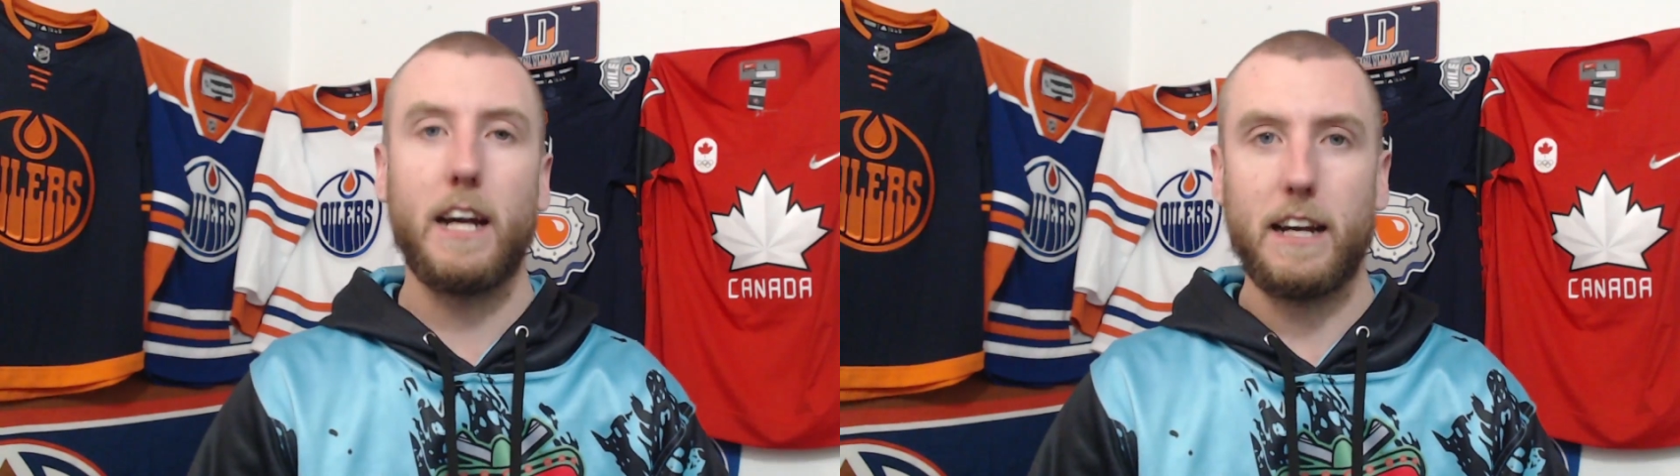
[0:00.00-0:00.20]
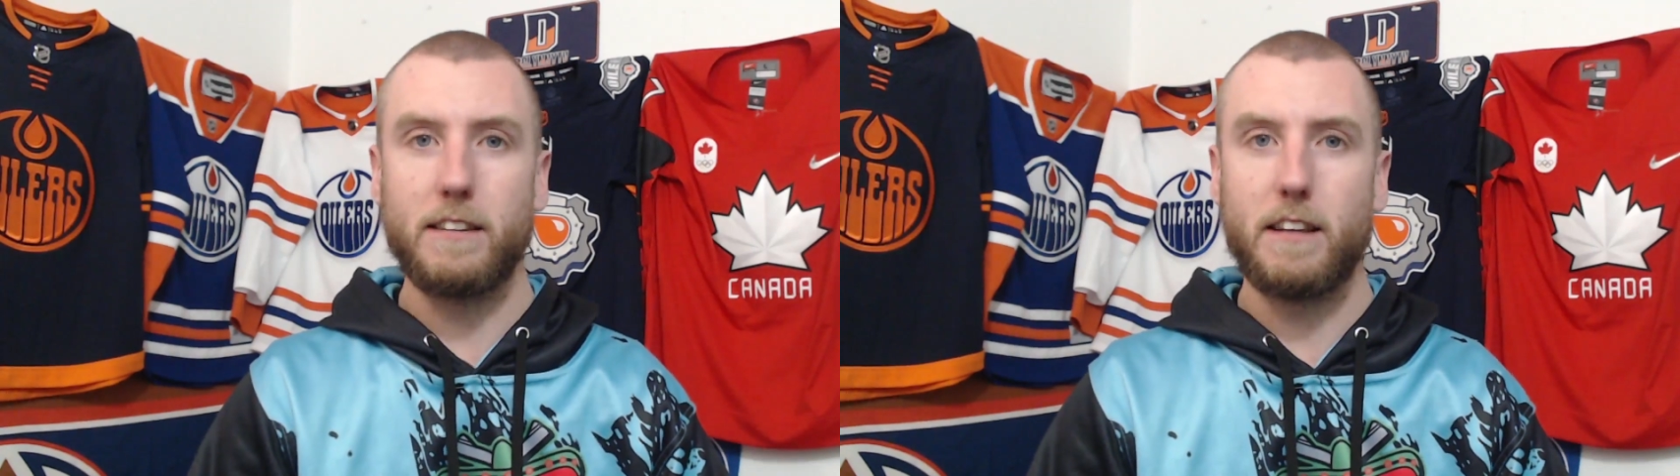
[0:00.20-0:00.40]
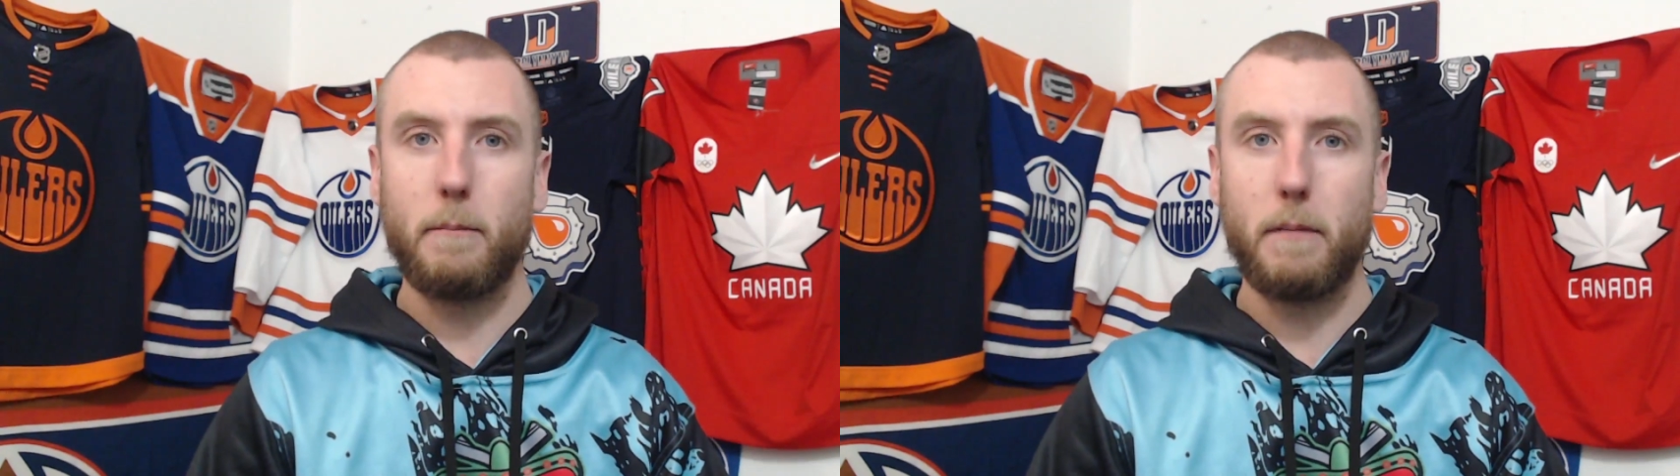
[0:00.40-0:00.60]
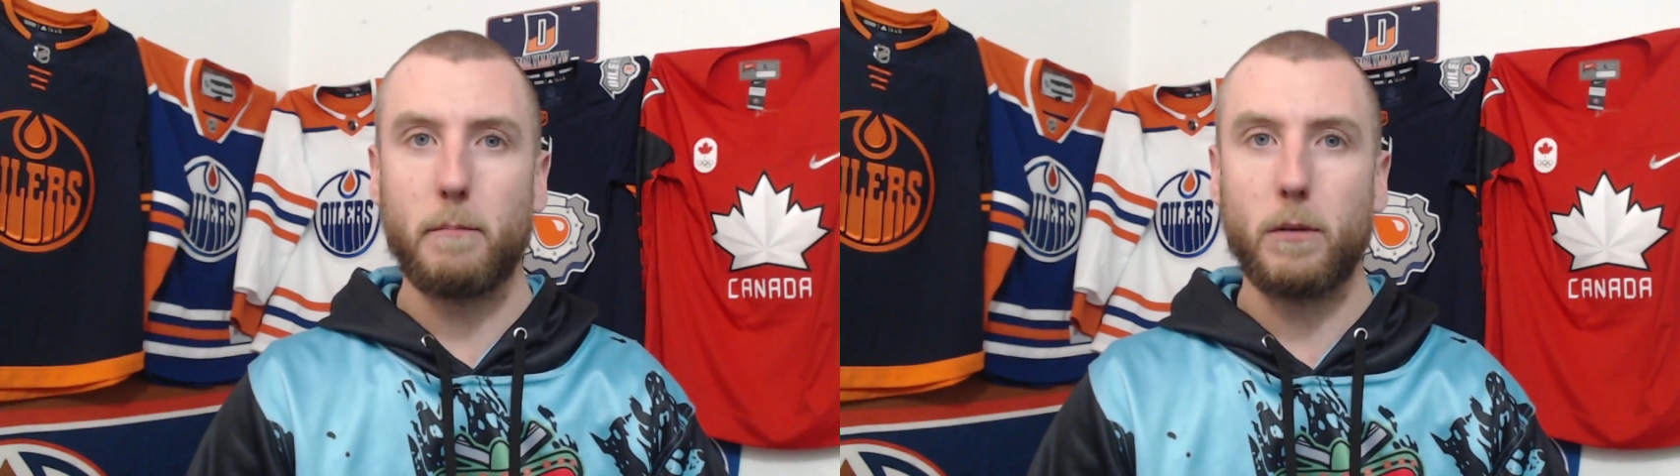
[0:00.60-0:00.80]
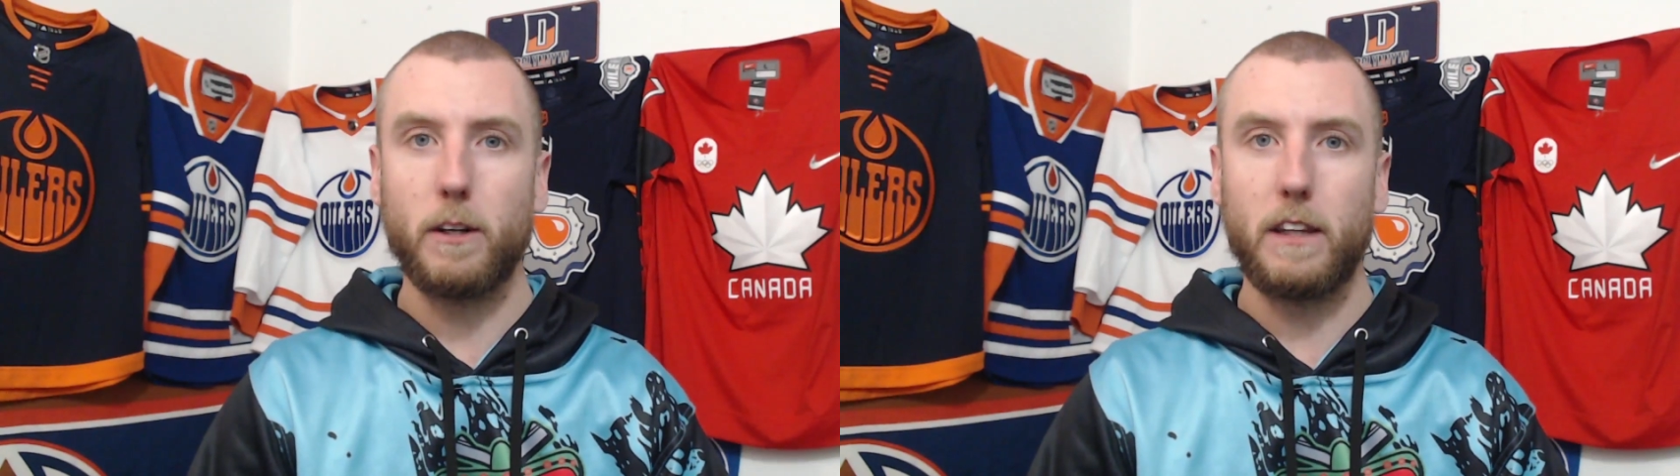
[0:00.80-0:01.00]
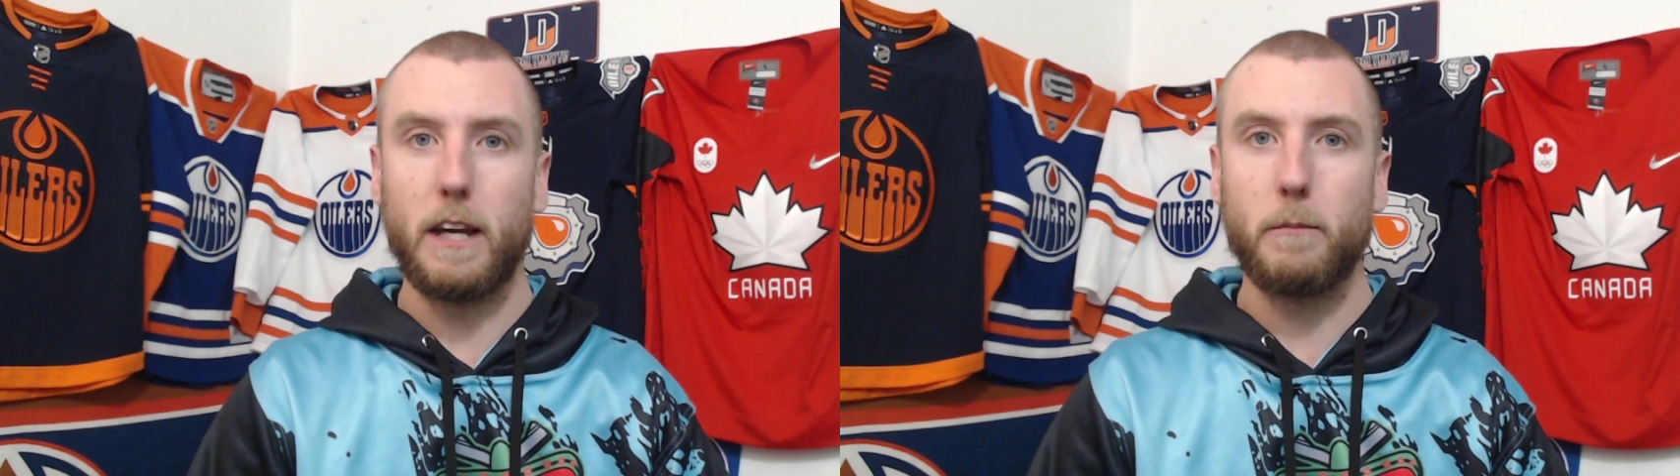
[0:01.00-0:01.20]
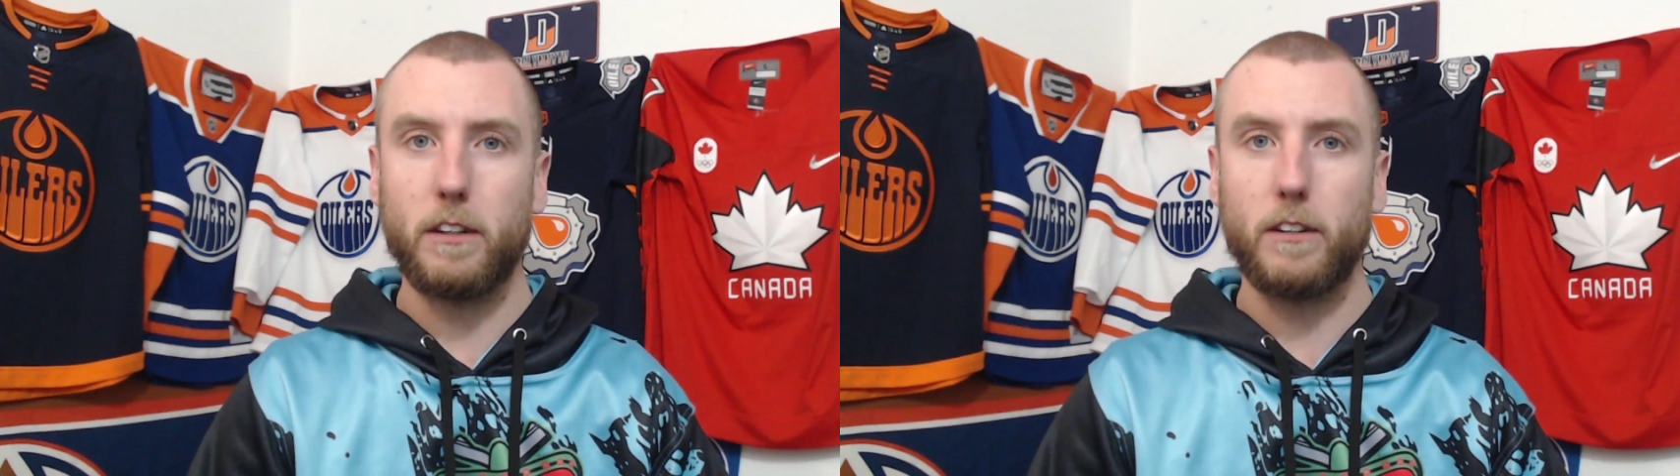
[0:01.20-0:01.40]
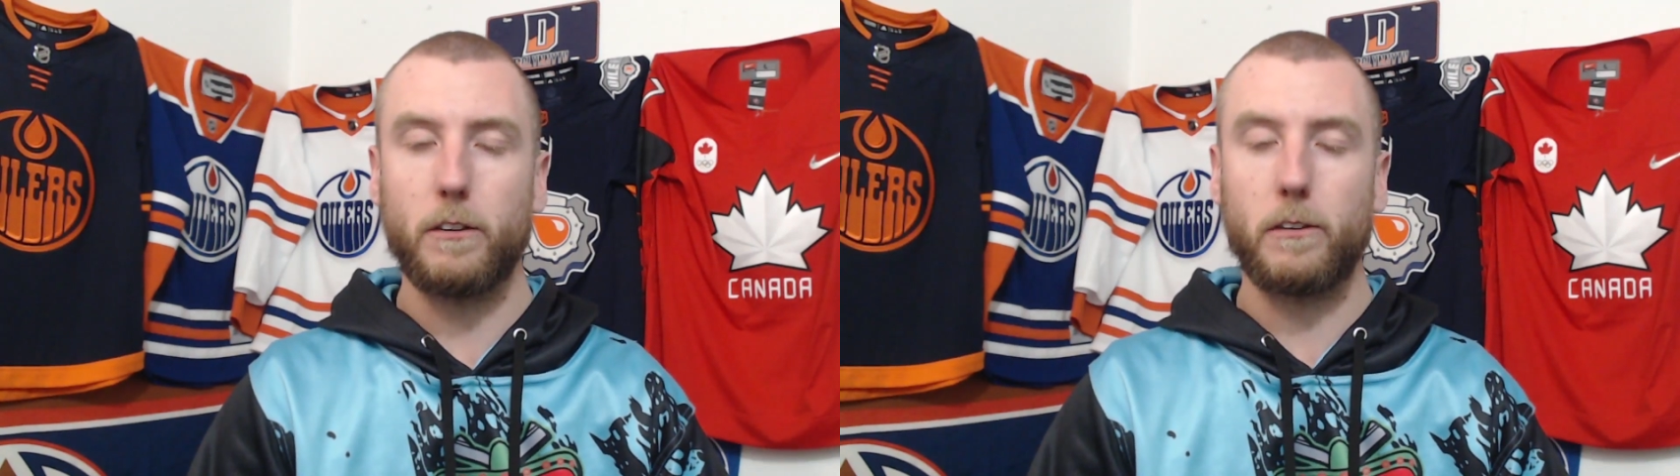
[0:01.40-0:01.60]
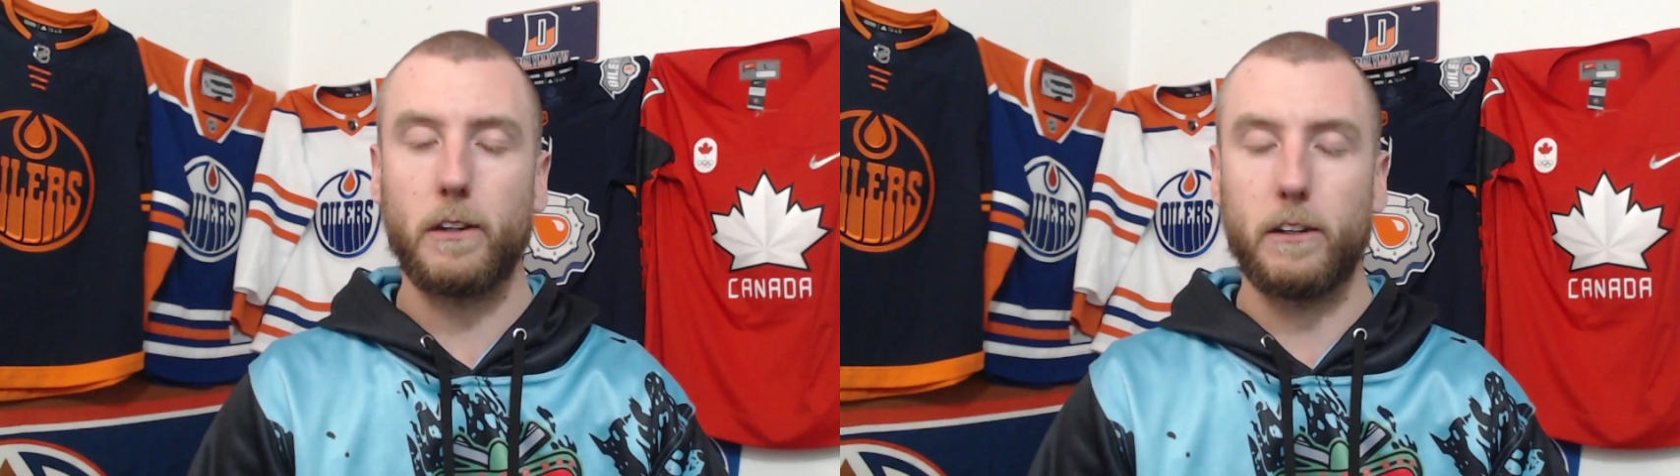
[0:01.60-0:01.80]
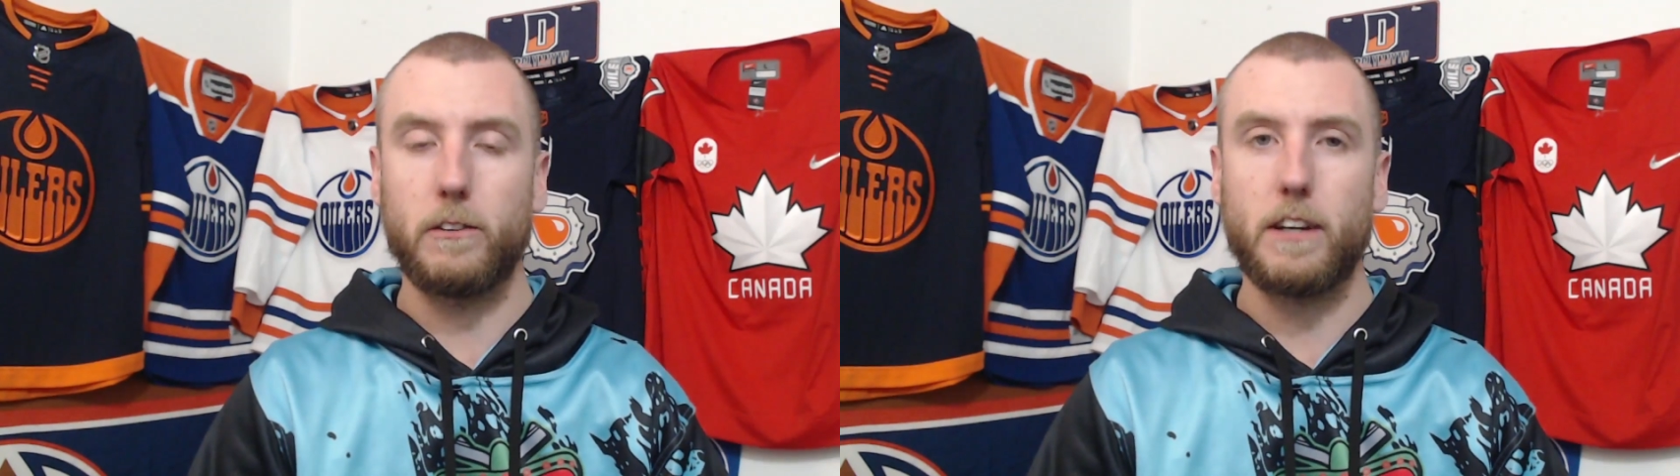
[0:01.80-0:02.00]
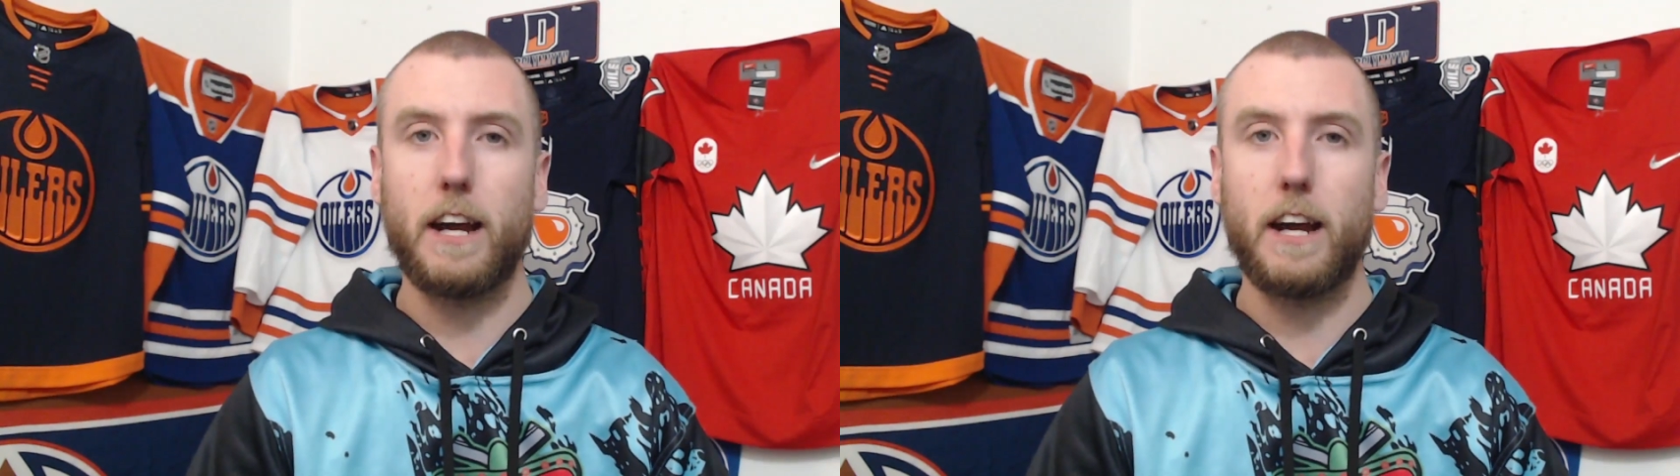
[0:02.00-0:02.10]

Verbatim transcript: as a member of the Edmonton Oilers.